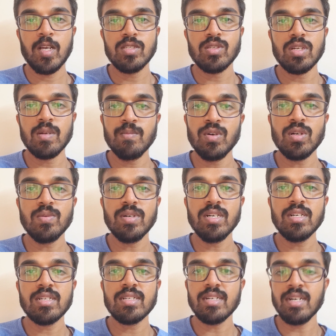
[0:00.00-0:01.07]
So remote
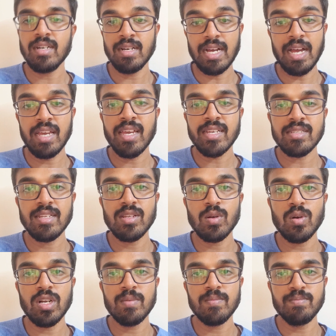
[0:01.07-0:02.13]
work, I actually
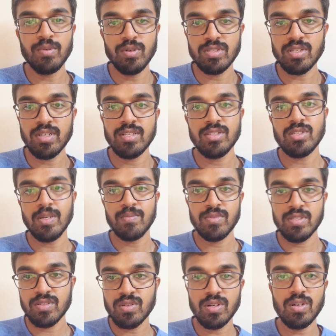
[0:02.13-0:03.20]
wrote a post on this. I'm
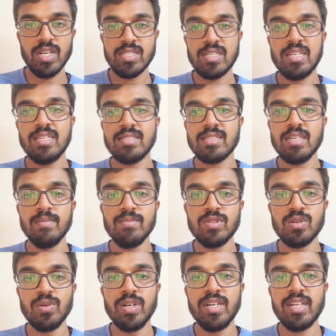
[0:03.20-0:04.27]
just going to actually skim
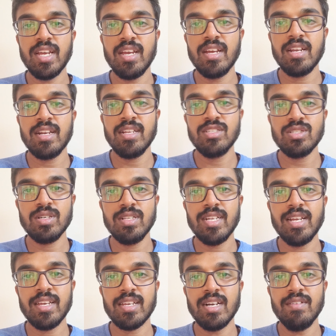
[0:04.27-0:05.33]
through it and ensure that
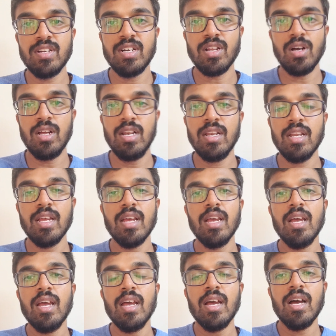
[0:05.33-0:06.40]
I cover it all.
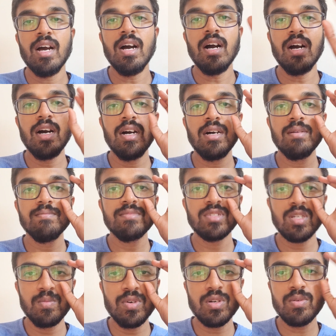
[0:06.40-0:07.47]

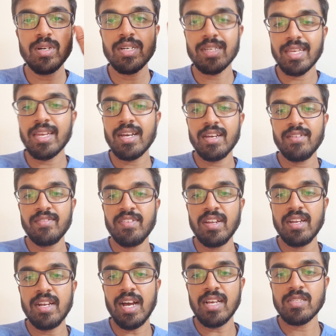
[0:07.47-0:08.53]
So remote work, yeah,
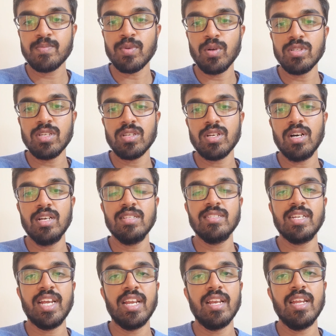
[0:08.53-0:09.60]
it has pros and cons,
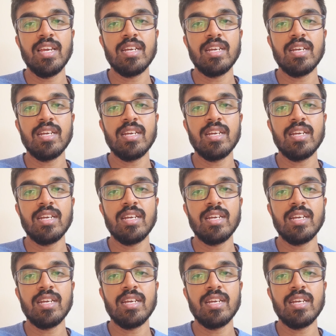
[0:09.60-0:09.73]
right?